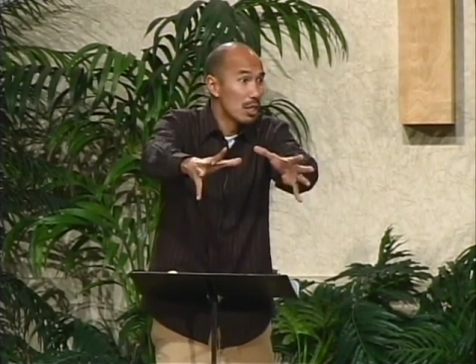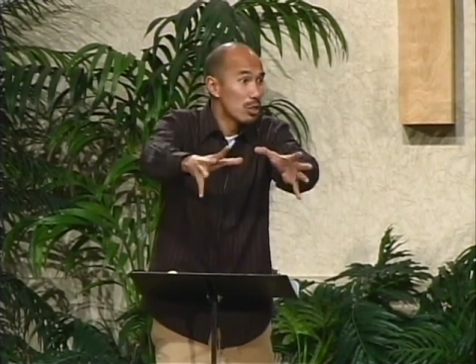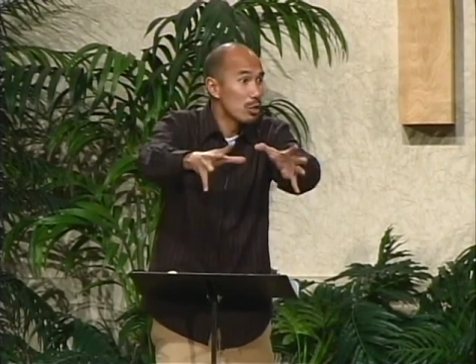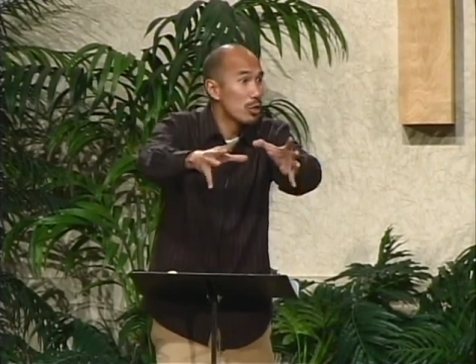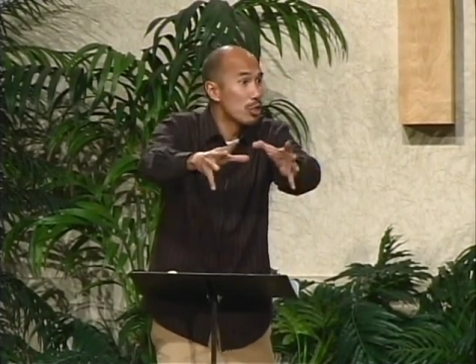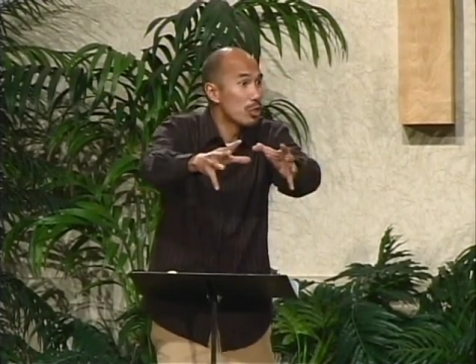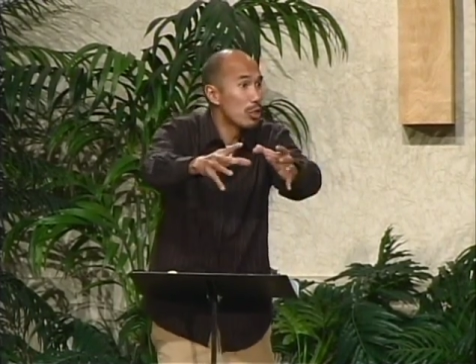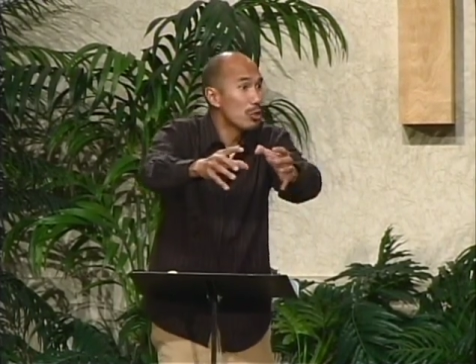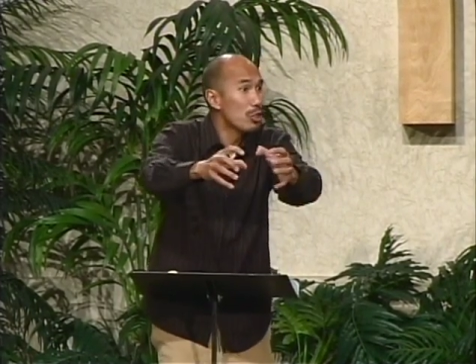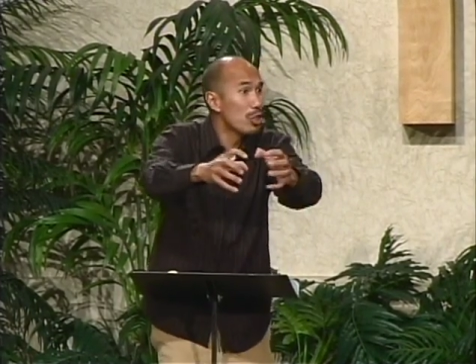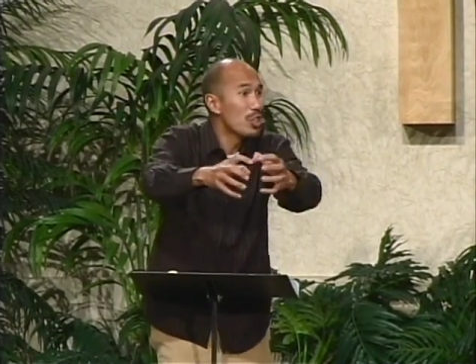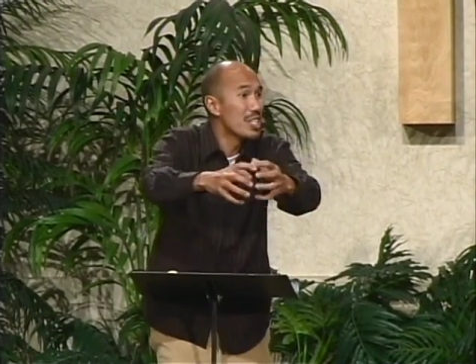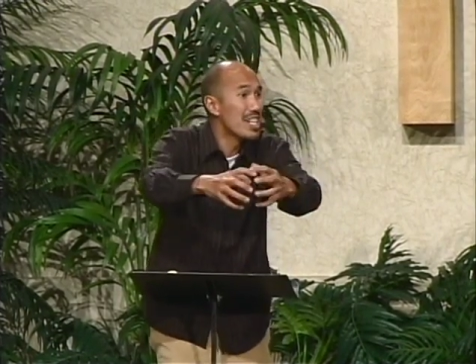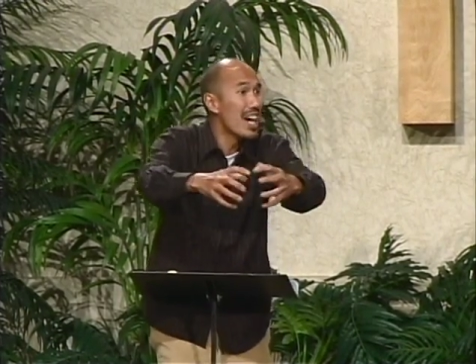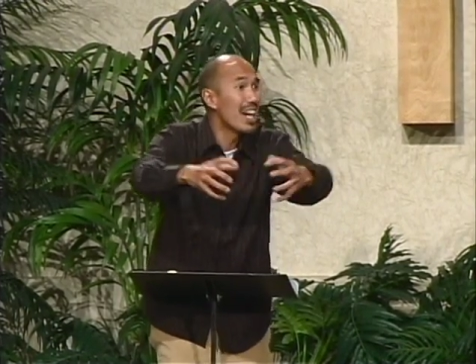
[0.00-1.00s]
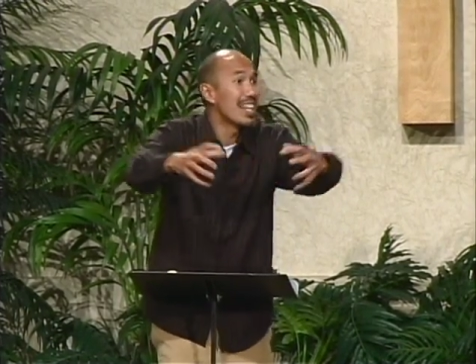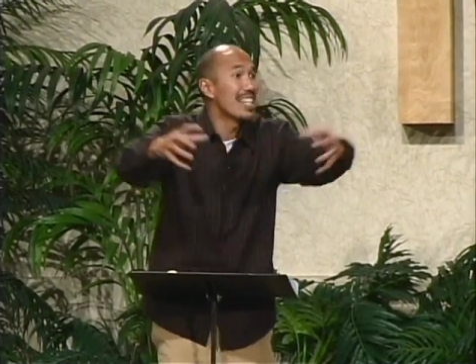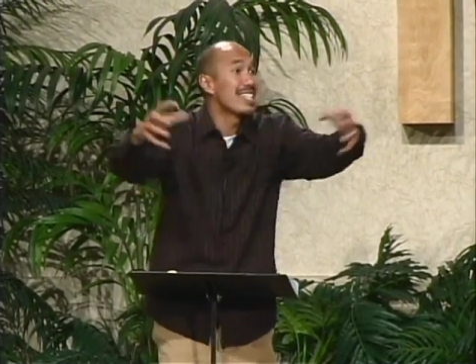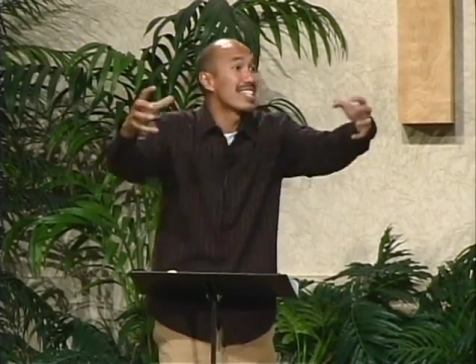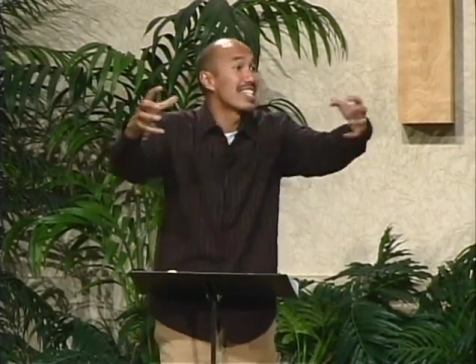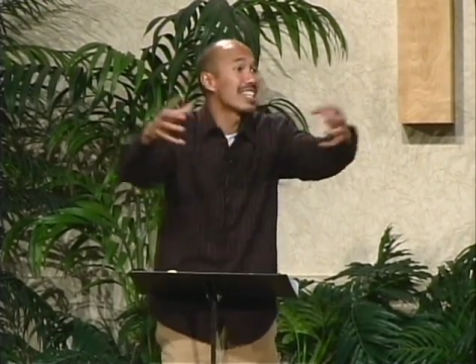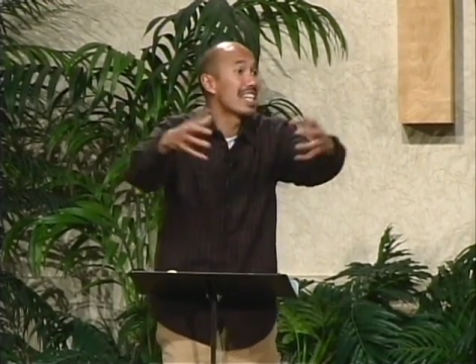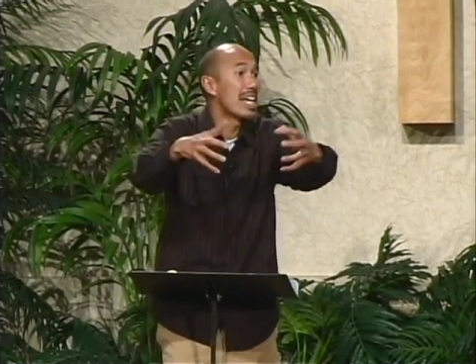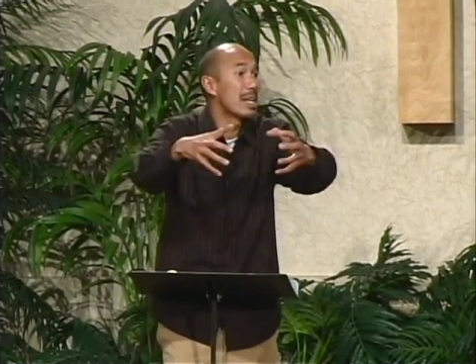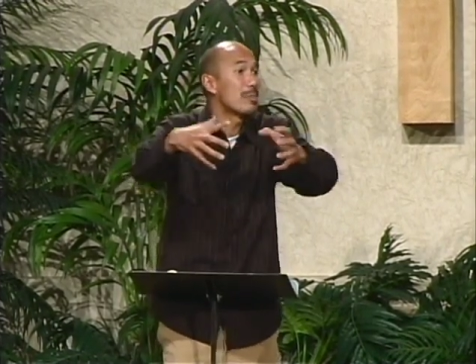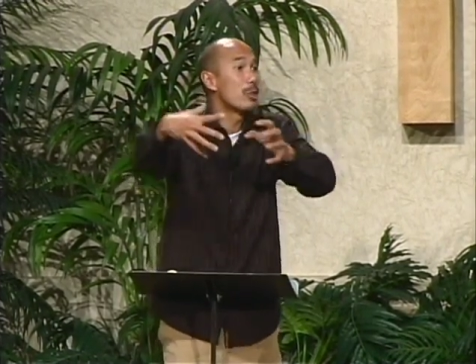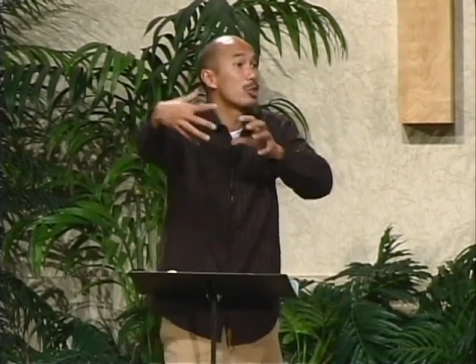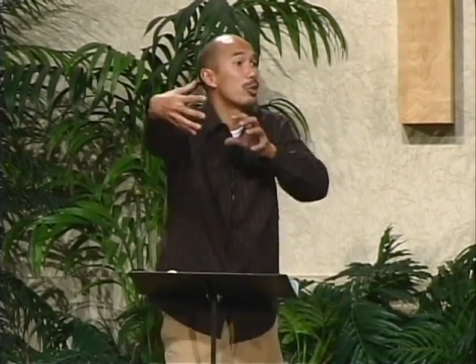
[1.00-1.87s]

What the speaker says: So the Jews could not escape